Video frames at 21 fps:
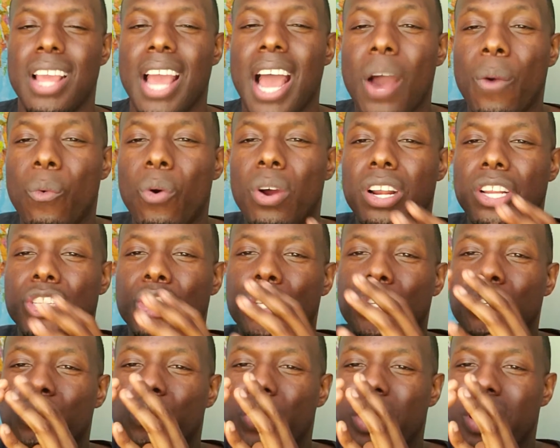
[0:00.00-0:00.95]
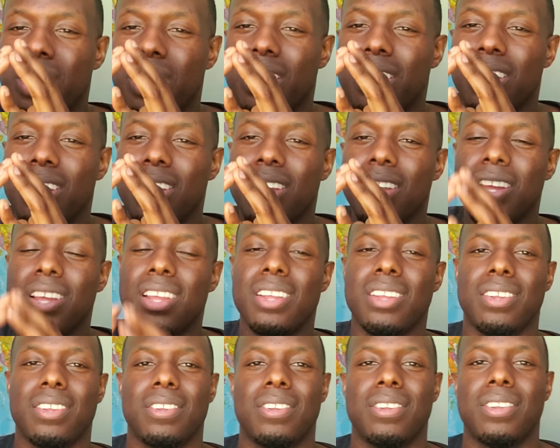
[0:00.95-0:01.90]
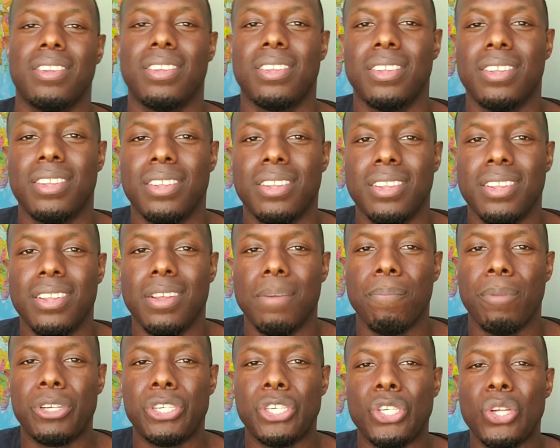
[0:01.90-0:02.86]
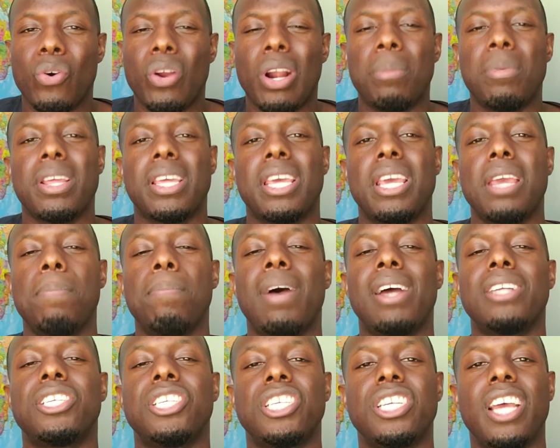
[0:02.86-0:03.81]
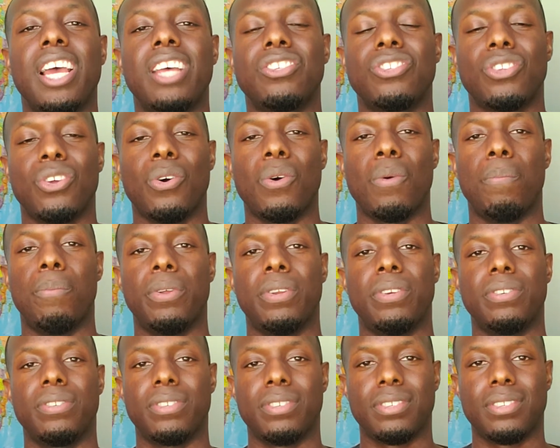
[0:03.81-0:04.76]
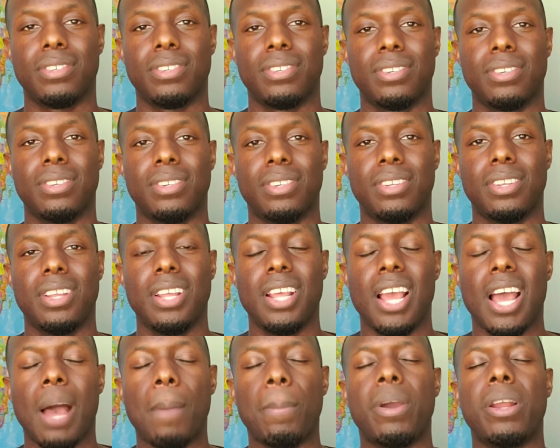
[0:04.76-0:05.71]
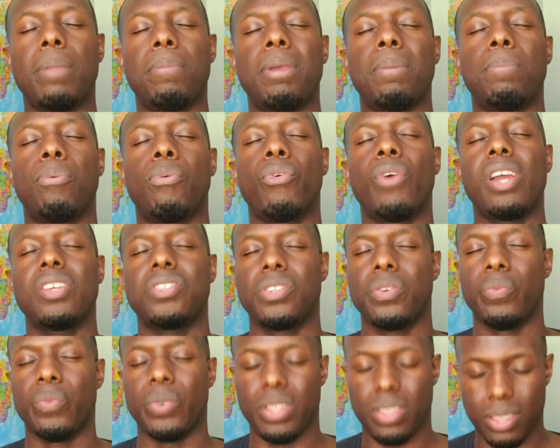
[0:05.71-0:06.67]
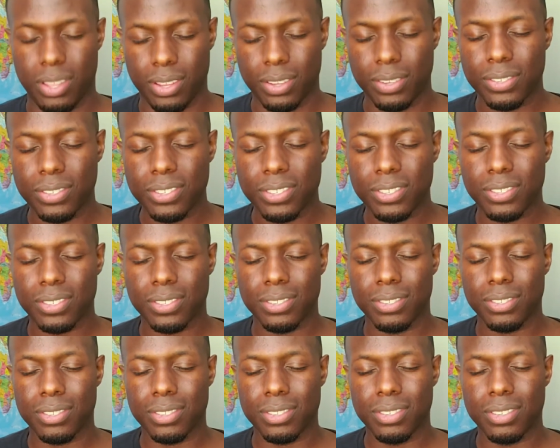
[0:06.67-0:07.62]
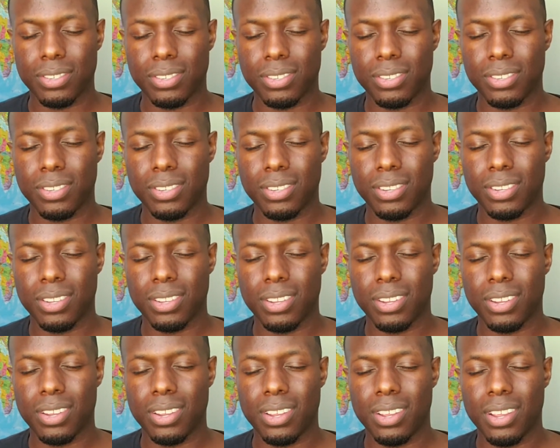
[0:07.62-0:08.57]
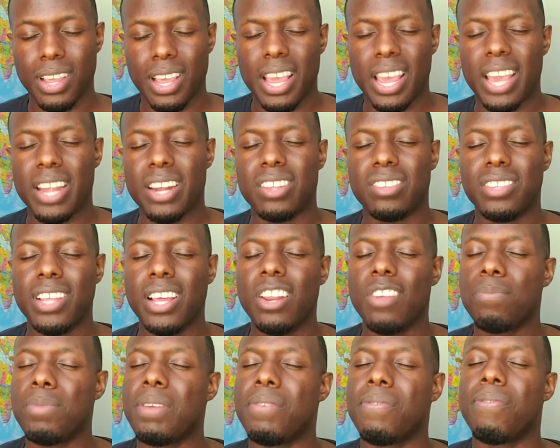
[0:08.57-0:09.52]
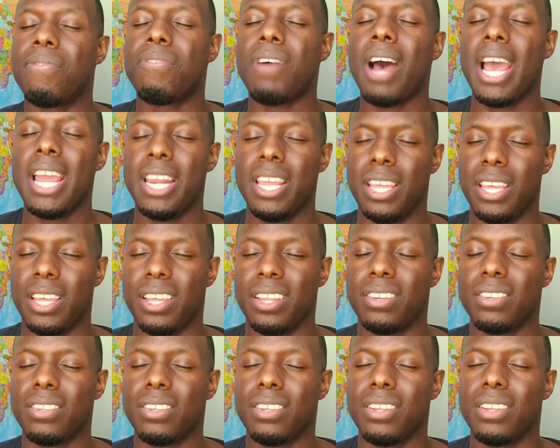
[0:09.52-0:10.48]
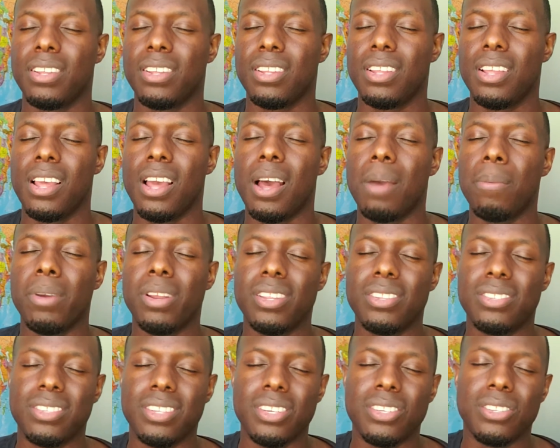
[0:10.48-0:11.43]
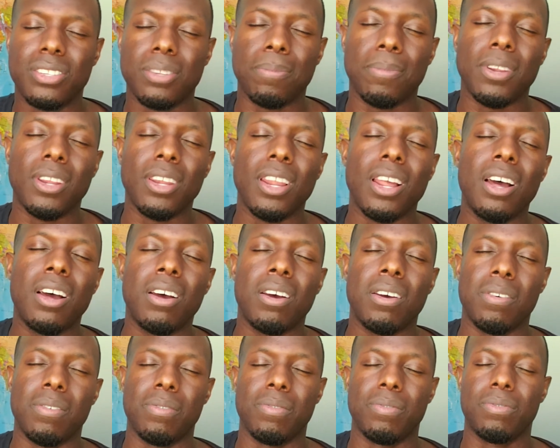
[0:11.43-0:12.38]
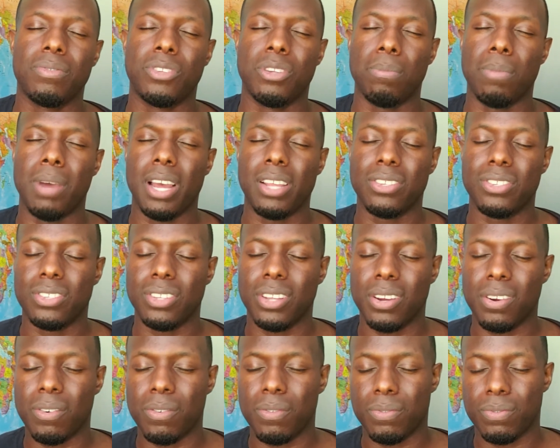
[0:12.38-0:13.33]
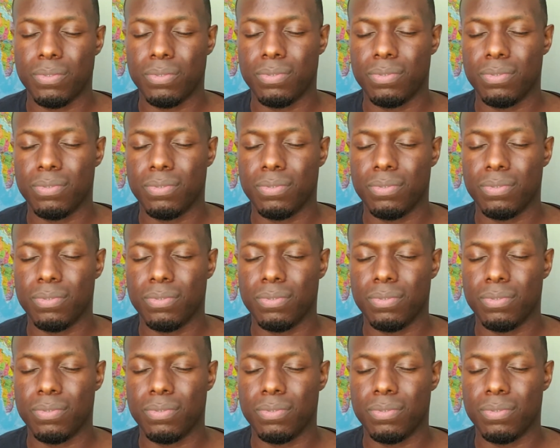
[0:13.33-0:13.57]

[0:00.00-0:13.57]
I want to shrink. But you know what? I'm going to keep my chest open. I'm going to be present with this. And instead of me fighting it, I'm going to send some love to myself.